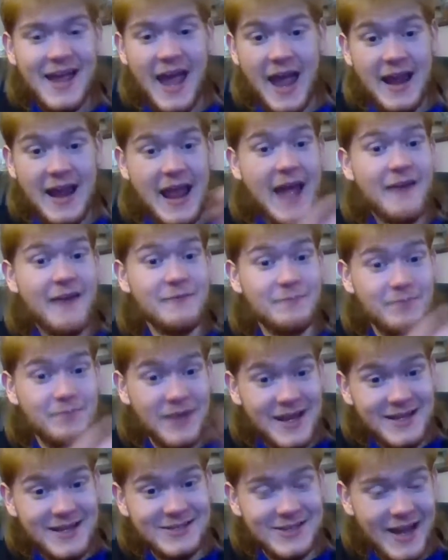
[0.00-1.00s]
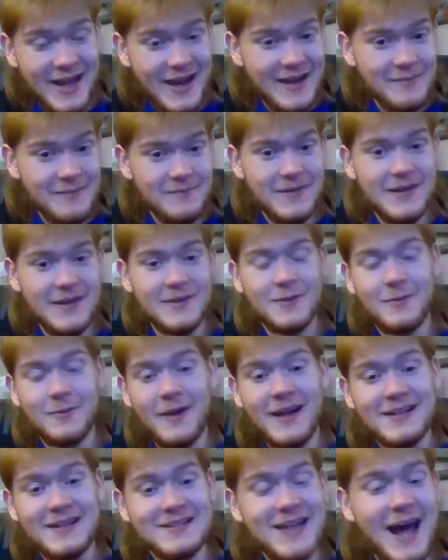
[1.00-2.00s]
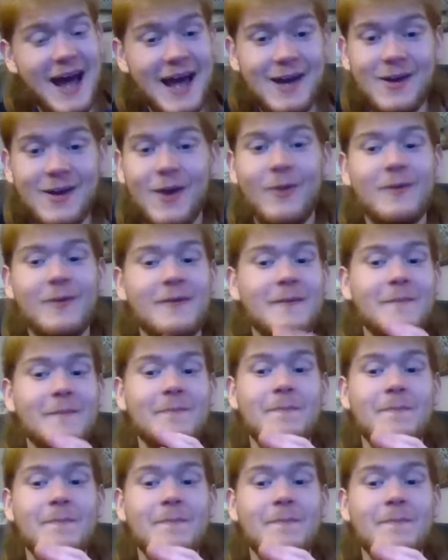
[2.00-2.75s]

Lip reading: and have BJ be in the race. I don't know.